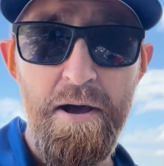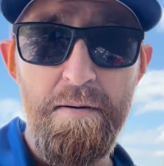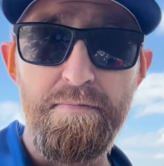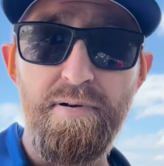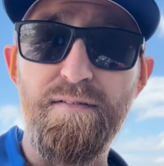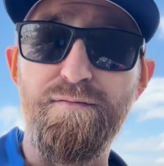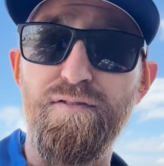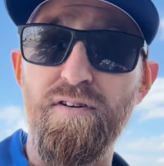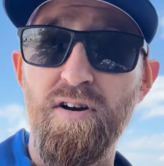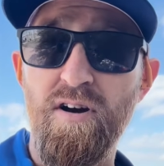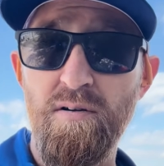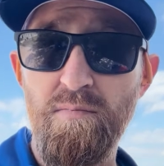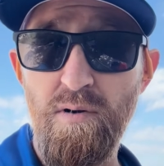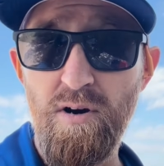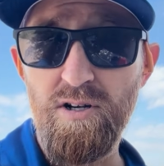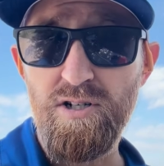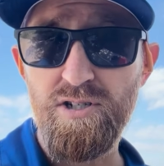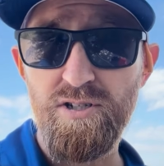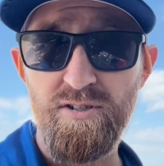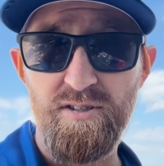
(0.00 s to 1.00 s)
But for
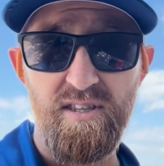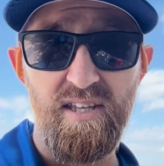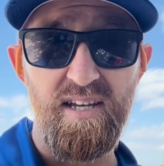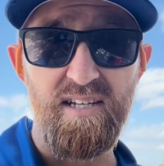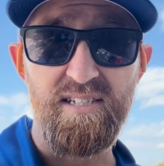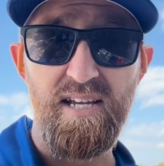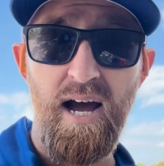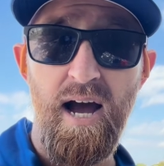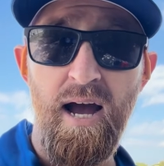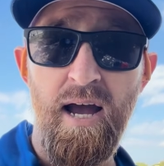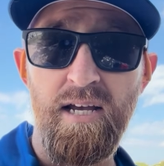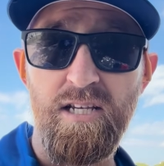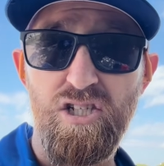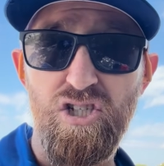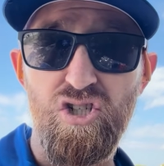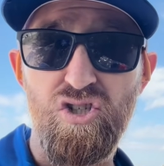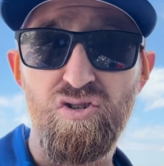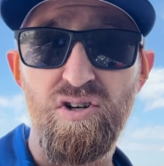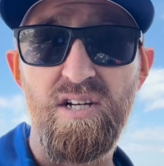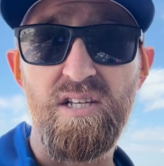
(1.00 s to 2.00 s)
commercial things, I
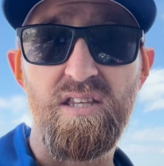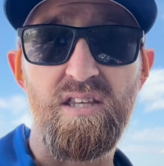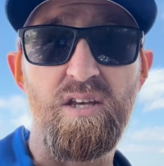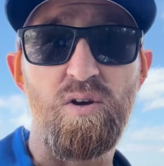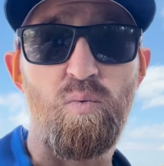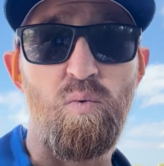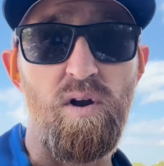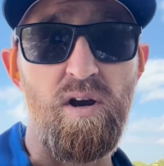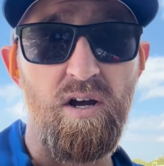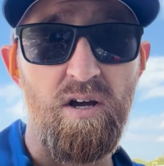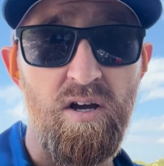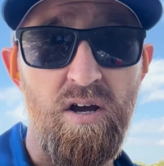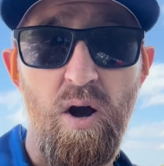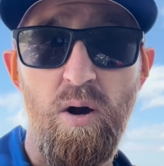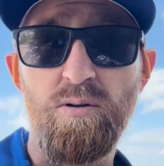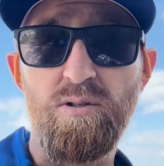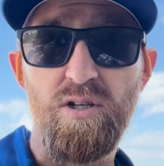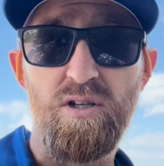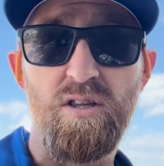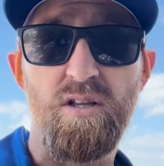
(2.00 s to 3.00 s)
strictly want to
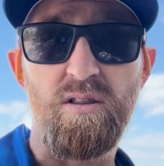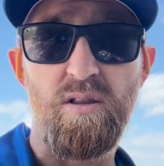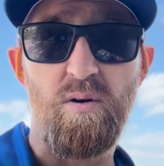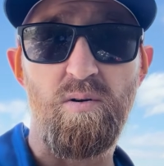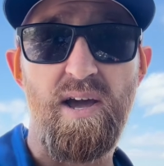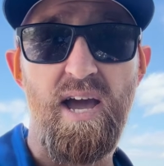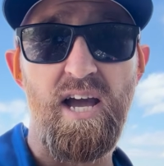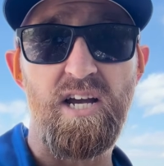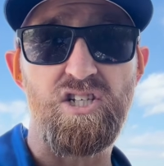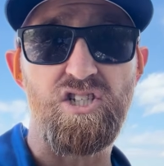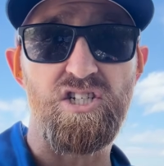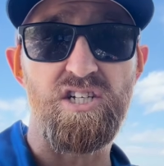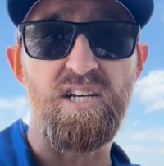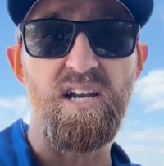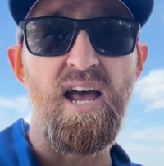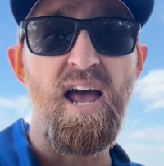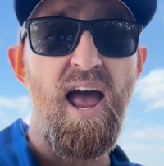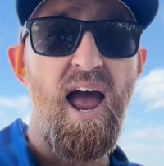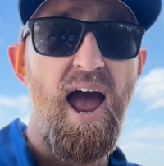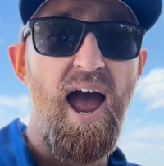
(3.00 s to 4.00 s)
go to the location
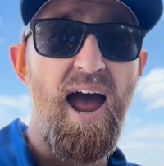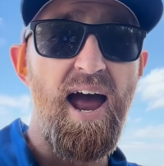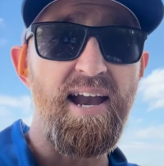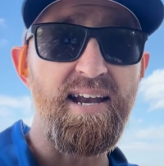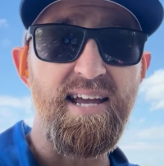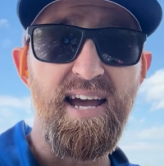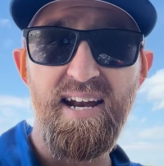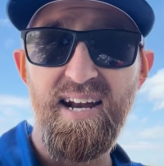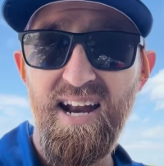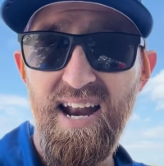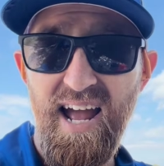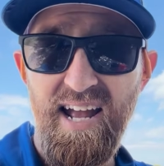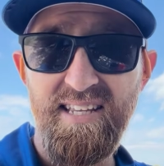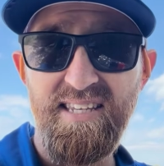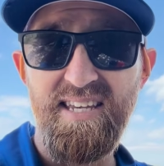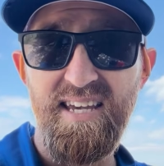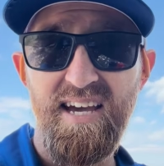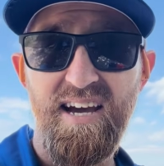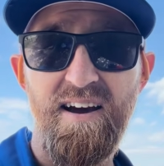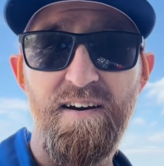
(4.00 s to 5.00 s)
and get an
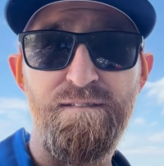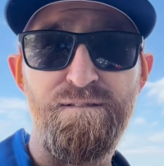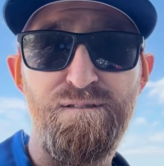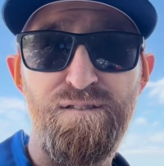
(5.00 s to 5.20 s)
idea,